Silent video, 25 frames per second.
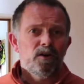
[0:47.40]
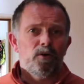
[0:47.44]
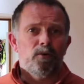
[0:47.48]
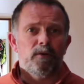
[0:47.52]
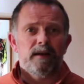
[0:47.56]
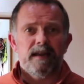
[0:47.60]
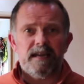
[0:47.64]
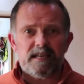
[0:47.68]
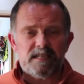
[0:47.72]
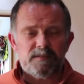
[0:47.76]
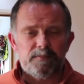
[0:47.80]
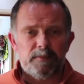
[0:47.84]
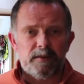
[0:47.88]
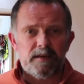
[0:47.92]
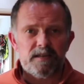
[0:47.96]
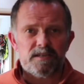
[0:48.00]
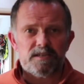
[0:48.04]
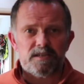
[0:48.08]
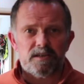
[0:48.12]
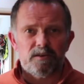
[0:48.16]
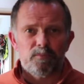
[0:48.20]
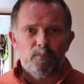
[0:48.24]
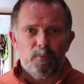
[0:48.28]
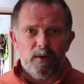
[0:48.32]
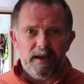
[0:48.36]
or an
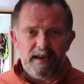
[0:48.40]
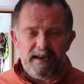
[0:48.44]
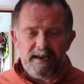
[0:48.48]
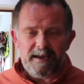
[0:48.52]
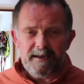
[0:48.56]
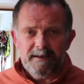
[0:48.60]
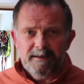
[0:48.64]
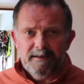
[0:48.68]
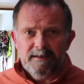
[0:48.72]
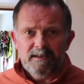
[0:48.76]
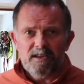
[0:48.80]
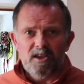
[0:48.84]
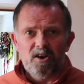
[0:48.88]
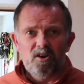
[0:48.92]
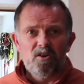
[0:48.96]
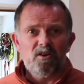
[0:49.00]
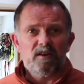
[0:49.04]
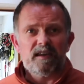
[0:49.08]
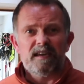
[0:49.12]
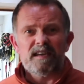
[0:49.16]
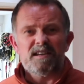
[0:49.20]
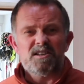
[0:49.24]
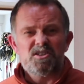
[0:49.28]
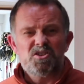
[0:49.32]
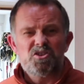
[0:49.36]
expedition where you're
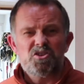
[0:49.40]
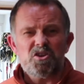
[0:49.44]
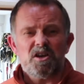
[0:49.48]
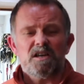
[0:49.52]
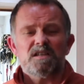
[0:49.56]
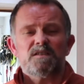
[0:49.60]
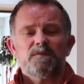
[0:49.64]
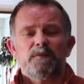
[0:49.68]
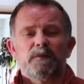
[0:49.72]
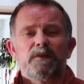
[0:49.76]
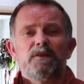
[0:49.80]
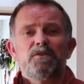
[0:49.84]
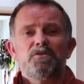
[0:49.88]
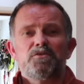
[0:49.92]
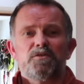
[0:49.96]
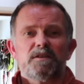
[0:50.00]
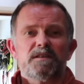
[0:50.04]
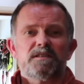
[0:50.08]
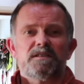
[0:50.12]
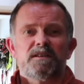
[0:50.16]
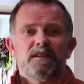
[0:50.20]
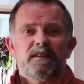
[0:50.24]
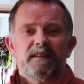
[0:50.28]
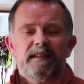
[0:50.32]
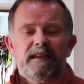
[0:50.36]
looking just for
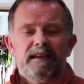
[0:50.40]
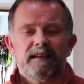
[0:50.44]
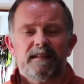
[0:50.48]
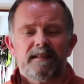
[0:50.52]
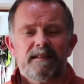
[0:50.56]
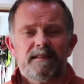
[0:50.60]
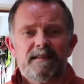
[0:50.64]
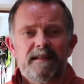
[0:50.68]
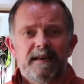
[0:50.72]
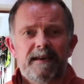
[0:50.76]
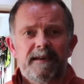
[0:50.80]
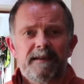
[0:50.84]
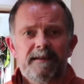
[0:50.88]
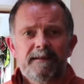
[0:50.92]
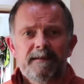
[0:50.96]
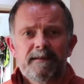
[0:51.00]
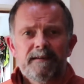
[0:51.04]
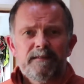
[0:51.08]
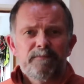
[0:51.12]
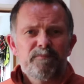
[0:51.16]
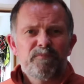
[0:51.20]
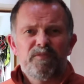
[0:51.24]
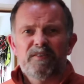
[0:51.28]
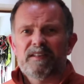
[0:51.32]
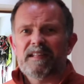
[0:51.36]
nutrition at the end of the day.
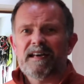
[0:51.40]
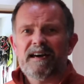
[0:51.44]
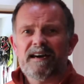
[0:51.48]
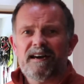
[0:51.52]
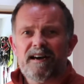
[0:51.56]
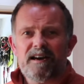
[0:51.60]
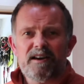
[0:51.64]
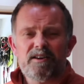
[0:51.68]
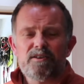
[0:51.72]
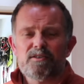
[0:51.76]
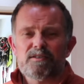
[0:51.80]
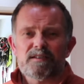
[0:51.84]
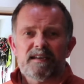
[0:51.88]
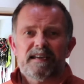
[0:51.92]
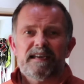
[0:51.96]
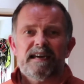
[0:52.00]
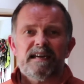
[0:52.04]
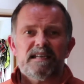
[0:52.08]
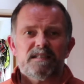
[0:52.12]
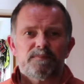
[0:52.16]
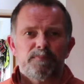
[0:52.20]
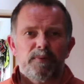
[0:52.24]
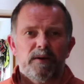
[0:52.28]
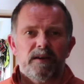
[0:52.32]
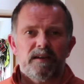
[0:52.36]
For that I use a
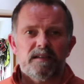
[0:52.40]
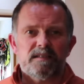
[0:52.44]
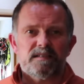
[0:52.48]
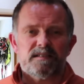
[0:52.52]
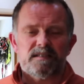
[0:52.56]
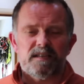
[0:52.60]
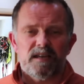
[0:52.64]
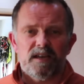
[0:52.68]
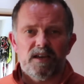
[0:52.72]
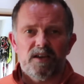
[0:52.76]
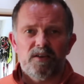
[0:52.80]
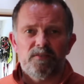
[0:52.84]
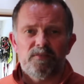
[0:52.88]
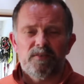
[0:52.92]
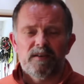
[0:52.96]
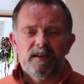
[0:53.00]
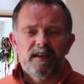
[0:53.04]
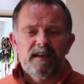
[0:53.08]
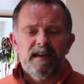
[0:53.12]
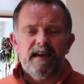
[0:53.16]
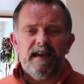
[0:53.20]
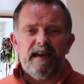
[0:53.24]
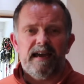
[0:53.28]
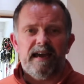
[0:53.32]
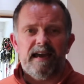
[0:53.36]
gas burner stove
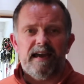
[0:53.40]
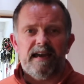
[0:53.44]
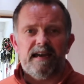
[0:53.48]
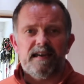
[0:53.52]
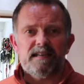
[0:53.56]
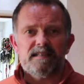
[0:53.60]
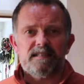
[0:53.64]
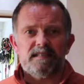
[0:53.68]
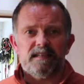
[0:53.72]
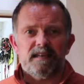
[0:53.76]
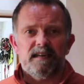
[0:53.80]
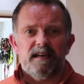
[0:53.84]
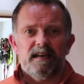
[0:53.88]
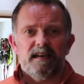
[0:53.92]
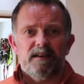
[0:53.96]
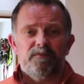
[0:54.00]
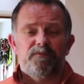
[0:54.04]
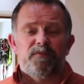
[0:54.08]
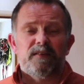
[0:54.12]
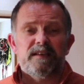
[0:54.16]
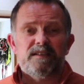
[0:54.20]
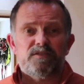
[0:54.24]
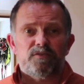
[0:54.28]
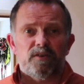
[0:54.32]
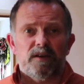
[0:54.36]

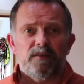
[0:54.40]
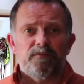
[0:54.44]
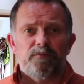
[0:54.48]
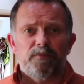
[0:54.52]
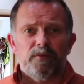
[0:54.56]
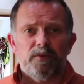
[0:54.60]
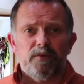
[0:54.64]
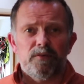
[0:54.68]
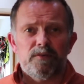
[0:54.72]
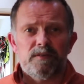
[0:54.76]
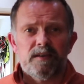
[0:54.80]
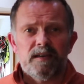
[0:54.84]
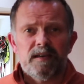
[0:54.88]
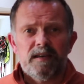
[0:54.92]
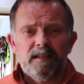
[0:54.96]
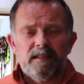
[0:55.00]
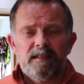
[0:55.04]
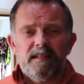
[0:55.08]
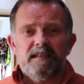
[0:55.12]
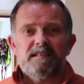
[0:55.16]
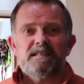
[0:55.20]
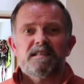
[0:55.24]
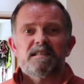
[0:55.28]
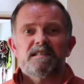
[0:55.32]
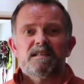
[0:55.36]
and freeze-dried food.
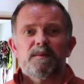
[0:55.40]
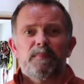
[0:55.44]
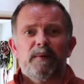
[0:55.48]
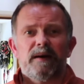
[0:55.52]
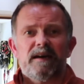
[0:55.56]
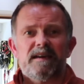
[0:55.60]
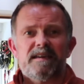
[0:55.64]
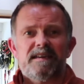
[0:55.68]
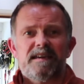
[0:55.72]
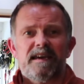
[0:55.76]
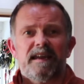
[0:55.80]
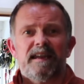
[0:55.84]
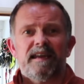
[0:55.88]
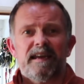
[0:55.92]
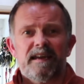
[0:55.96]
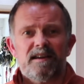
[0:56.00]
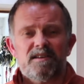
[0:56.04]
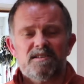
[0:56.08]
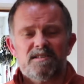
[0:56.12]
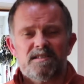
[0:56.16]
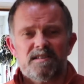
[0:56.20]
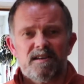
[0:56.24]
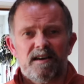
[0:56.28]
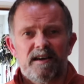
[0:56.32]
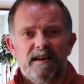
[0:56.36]
This is about getting
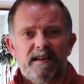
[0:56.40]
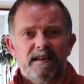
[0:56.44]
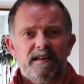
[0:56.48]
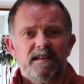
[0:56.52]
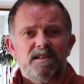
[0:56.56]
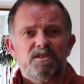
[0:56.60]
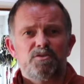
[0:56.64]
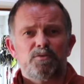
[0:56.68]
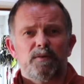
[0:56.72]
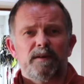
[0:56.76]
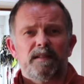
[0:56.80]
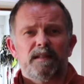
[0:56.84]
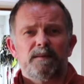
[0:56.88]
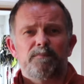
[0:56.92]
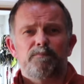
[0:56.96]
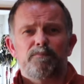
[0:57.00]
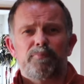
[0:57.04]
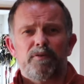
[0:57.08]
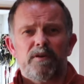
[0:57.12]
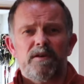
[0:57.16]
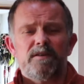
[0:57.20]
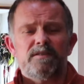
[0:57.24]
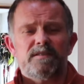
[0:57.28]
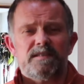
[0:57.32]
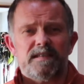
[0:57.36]
outside and enjoying the
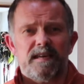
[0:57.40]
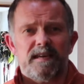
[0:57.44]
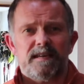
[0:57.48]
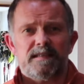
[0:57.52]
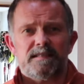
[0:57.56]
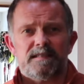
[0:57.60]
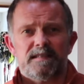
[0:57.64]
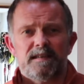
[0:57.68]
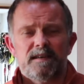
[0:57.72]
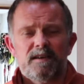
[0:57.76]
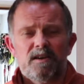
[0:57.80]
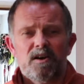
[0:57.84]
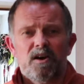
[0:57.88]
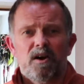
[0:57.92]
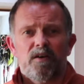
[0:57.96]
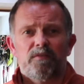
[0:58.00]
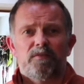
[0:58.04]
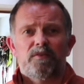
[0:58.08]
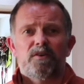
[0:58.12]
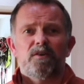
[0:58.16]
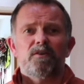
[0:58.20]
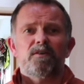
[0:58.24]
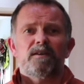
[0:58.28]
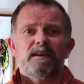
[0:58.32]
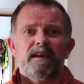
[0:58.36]
process
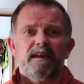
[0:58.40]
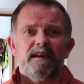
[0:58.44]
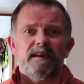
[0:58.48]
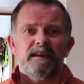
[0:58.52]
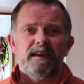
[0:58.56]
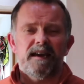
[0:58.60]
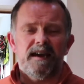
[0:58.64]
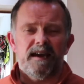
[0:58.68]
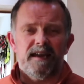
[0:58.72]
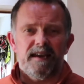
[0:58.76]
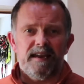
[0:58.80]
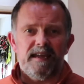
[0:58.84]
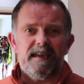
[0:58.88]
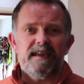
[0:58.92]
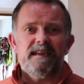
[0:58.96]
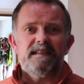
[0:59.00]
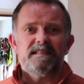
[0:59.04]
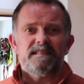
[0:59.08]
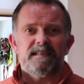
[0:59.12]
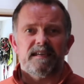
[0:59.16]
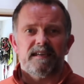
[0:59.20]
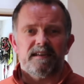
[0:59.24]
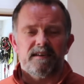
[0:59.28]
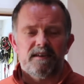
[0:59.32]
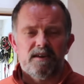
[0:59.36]
of cooking and
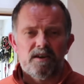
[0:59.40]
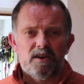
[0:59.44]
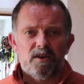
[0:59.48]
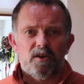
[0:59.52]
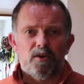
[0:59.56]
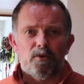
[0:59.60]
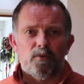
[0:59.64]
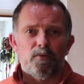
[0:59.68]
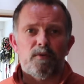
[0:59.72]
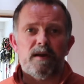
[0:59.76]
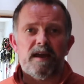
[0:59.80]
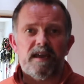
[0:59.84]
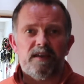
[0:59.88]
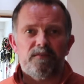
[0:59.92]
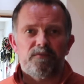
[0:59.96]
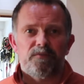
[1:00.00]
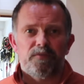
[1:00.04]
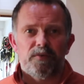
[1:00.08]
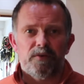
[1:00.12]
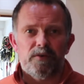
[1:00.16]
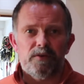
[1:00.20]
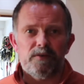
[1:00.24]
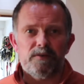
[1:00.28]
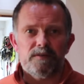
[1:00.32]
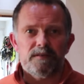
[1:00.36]
eating great
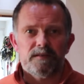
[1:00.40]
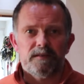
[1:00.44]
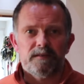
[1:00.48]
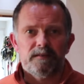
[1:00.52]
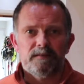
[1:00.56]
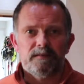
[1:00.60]
food.